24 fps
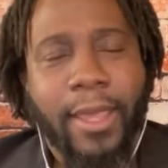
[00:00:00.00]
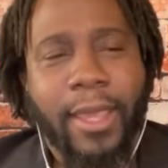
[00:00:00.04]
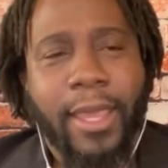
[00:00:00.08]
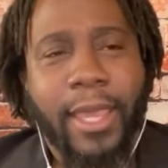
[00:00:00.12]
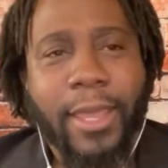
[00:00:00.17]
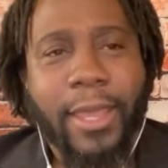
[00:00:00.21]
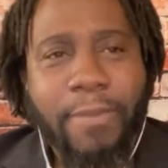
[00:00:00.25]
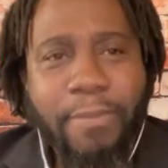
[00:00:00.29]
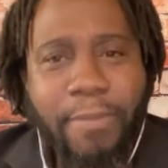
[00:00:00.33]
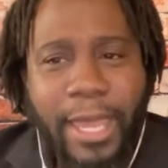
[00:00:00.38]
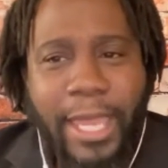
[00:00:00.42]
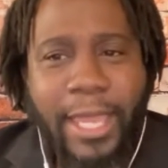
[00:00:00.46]

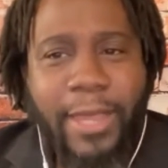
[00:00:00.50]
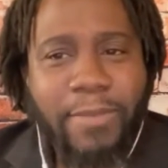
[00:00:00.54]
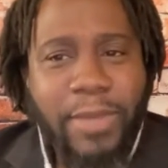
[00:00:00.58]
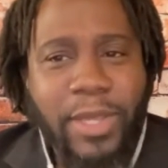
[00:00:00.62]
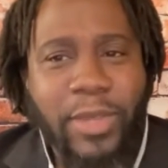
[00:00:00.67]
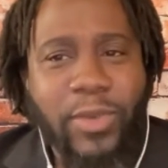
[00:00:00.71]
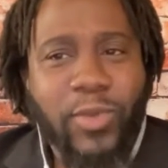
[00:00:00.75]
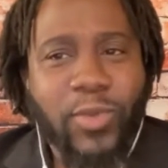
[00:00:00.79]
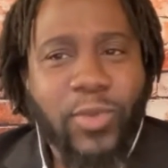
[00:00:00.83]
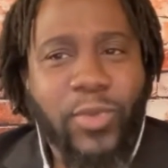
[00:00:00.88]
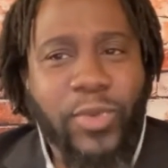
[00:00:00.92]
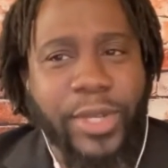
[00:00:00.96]
It made
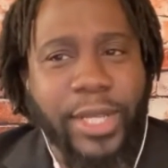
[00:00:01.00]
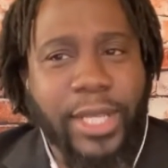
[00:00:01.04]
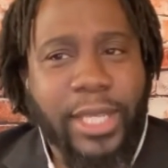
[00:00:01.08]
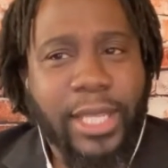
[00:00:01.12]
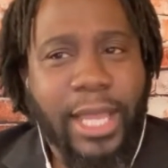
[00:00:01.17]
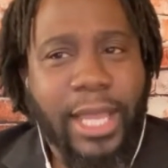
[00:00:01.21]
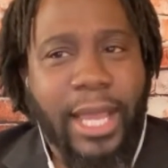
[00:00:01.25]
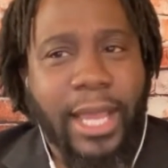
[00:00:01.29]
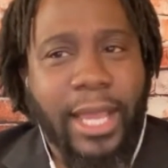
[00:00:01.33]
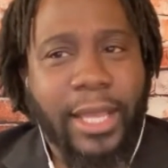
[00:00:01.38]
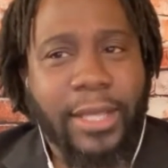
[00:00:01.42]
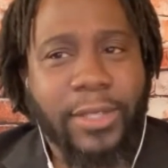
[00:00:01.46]
me
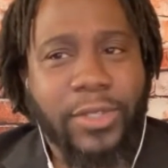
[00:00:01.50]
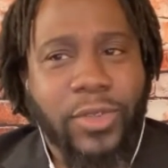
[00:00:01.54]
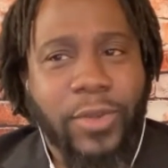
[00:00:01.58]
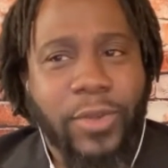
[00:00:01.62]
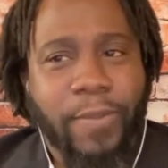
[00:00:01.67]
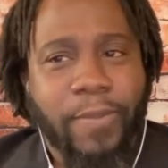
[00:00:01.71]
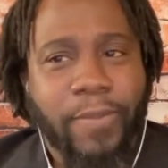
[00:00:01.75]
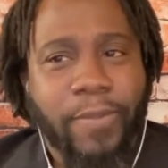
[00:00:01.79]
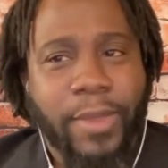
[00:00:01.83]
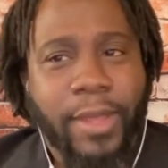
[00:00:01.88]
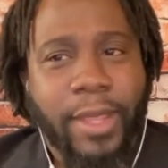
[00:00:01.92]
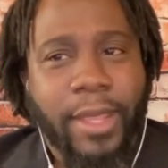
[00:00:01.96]
realize
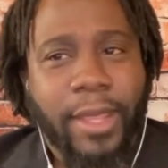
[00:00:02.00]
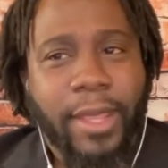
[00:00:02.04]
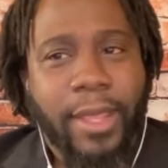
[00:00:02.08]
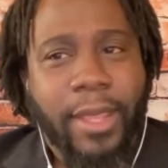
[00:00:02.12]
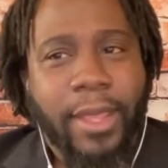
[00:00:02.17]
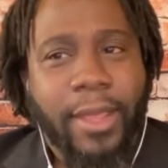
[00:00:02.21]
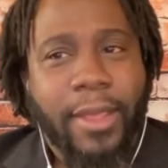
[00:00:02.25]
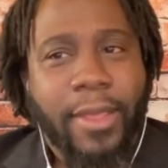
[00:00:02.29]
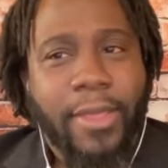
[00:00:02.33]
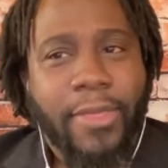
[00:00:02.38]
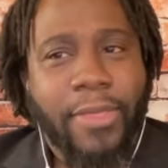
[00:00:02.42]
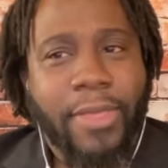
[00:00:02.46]

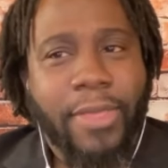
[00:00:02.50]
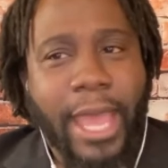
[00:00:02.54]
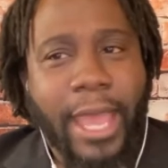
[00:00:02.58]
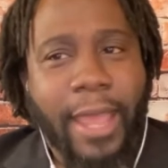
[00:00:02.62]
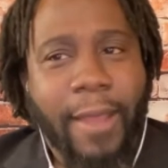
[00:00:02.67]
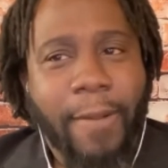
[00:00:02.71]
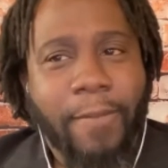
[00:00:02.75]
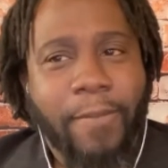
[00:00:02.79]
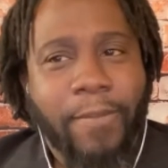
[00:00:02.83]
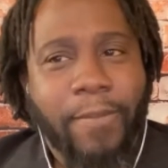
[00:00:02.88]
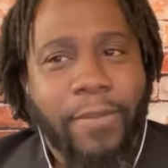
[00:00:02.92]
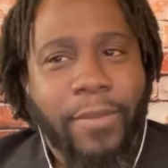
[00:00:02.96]

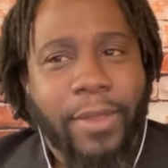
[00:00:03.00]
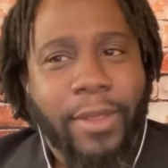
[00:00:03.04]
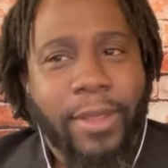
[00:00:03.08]
that